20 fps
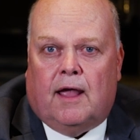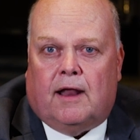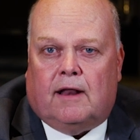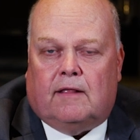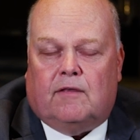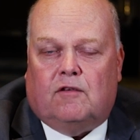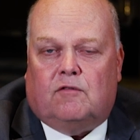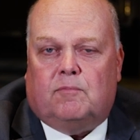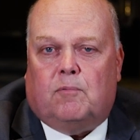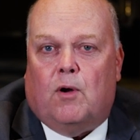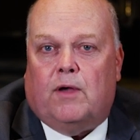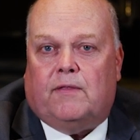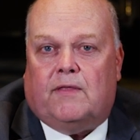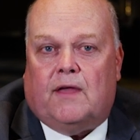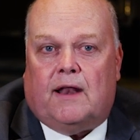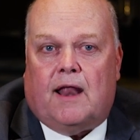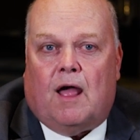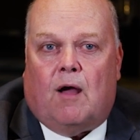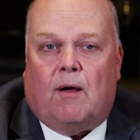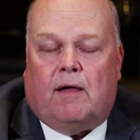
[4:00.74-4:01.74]
and at this point
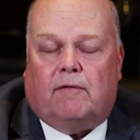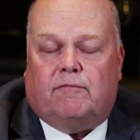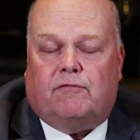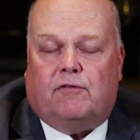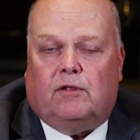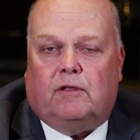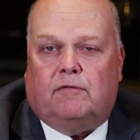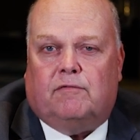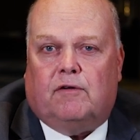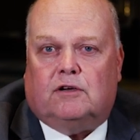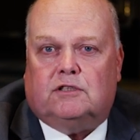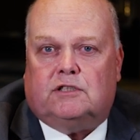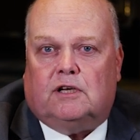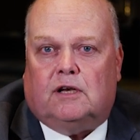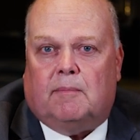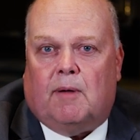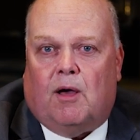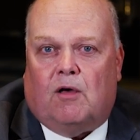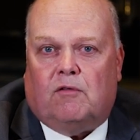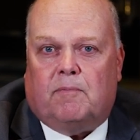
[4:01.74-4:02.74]
they now have fully
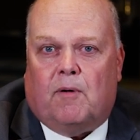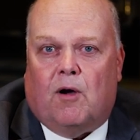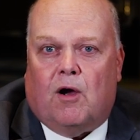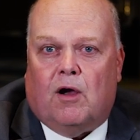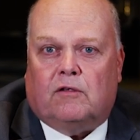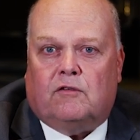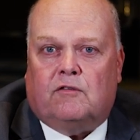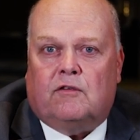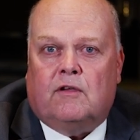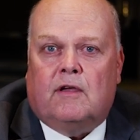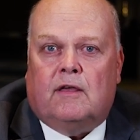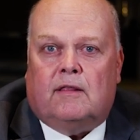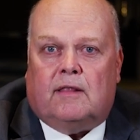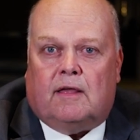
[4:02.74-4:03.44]
functioning mouth parts.